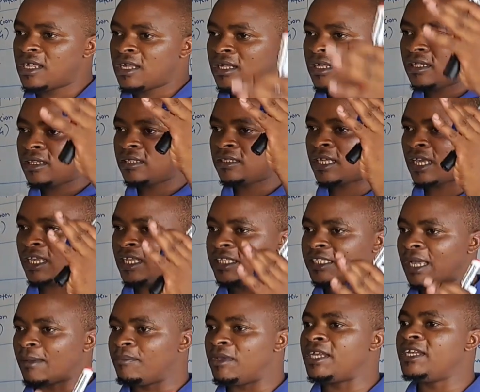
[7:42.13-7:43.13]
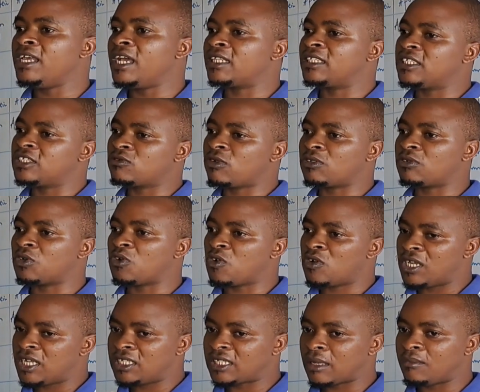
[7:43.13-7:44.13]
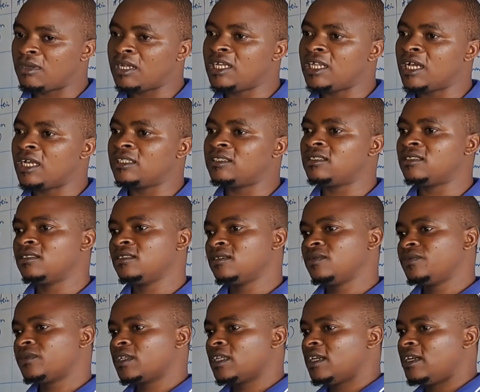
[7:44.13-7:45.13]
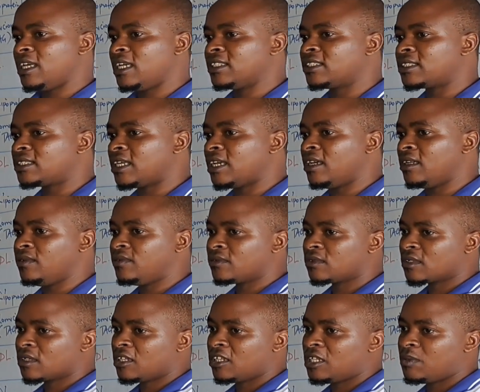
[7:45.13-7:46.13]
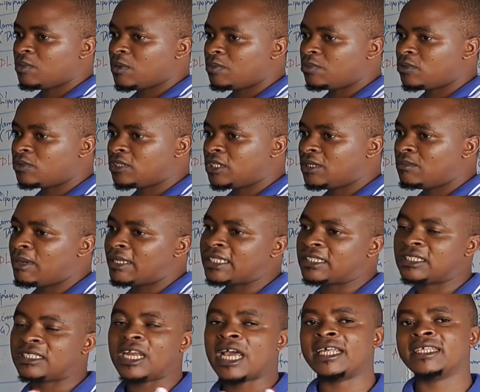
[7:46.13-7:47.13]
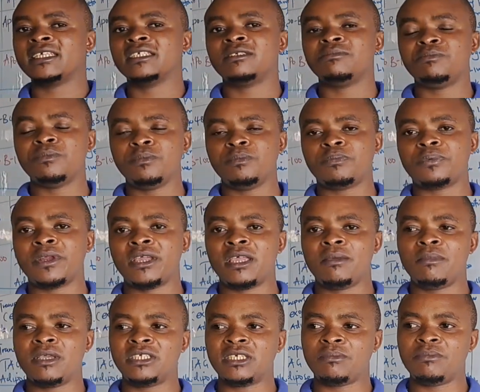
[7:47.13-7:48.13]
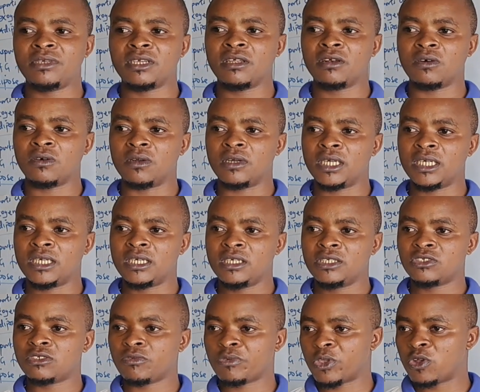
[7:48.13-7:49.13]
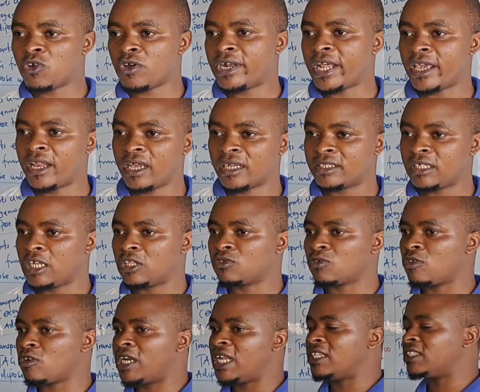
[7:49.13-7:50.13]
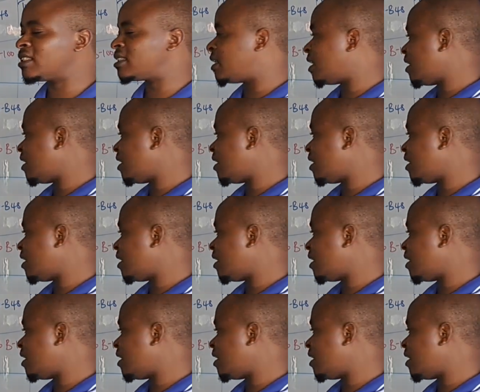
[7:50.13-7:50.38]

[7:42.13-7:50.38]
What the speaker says: the intermediate is what we call intermediate density lipoprotein, but it doesn't play a major big role. So we go directly to low density